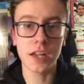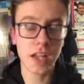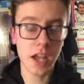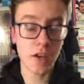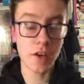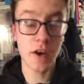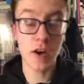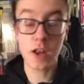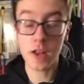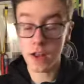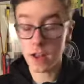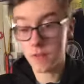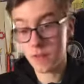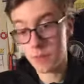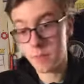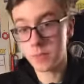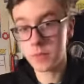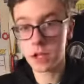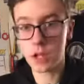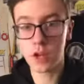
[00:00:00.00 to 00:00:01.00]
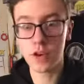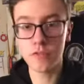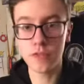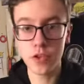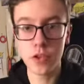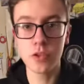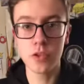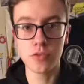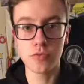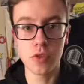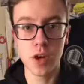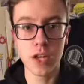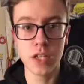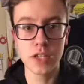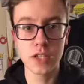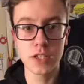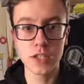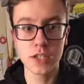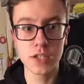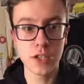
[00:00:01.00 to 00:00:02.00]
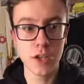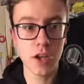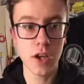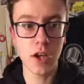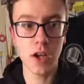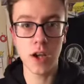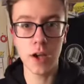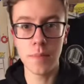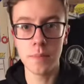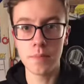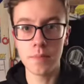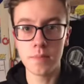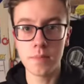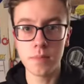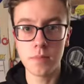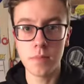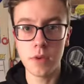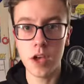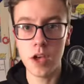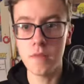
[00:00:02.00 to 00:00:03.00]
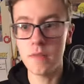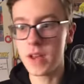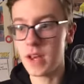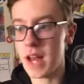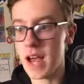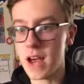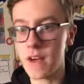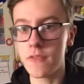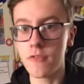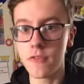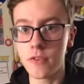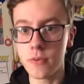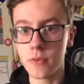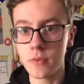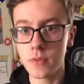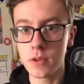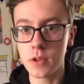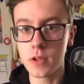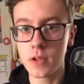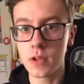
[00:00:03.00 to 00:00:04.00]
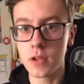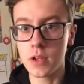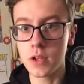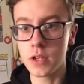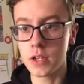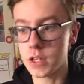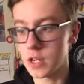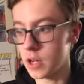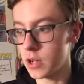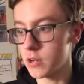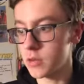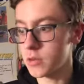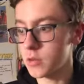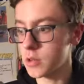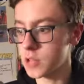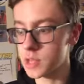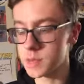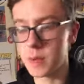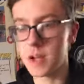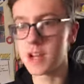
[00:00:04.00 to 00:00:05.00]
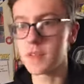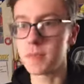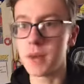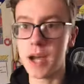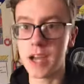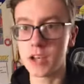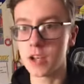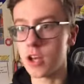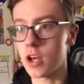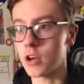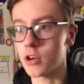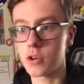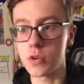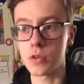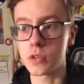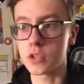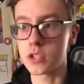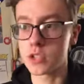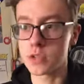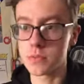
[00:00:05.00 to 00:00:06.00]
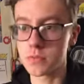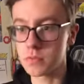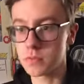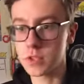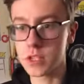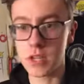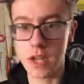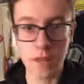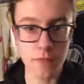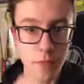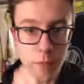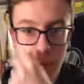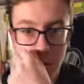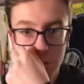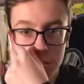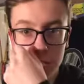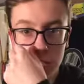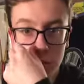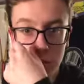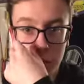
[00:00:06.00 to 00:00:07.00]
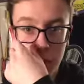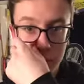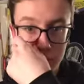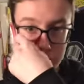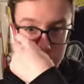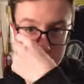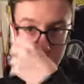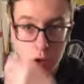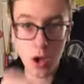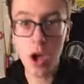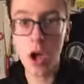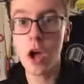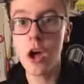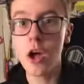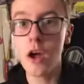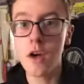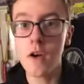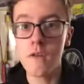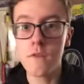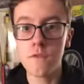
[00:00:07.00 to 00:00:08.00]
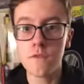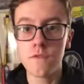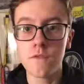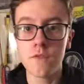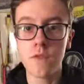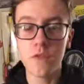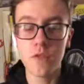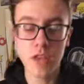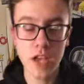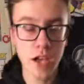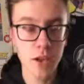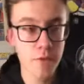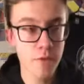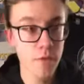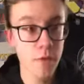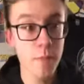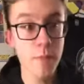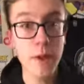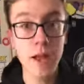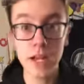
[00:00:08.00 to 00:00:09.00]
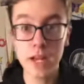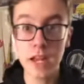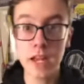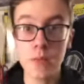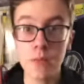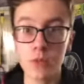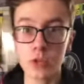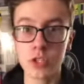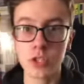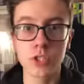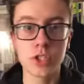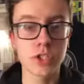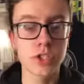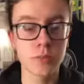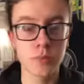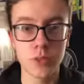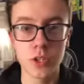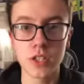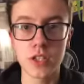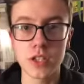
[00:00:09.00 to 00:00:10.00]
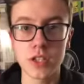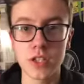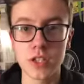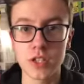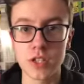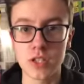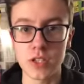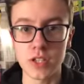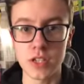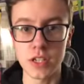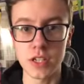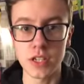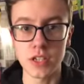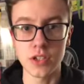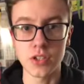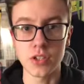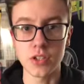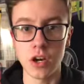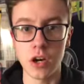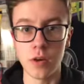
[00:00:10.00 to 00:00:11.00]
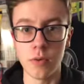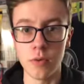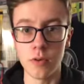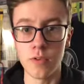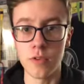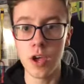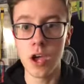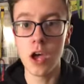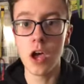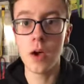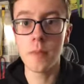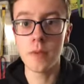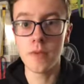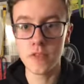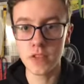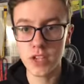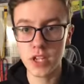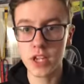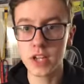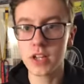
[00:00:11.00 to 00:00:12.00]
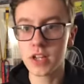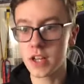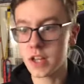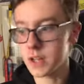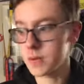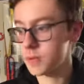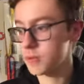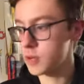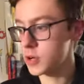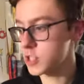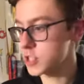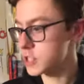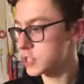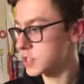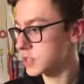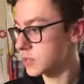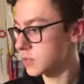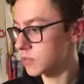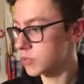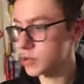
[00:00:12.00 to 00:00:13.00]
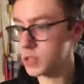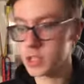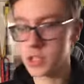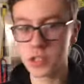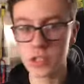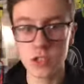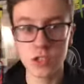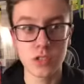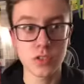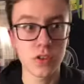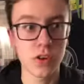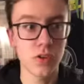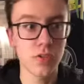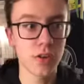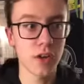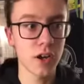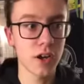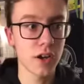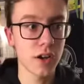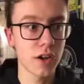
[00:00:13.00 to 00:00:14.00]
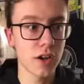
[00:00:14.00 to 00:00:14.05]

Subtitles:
have a few good races and then have, you know, a spell of bad luck or just didn't have the pace or whatever. So the main aim was just some consistency to start with. But the second aim, which was sort of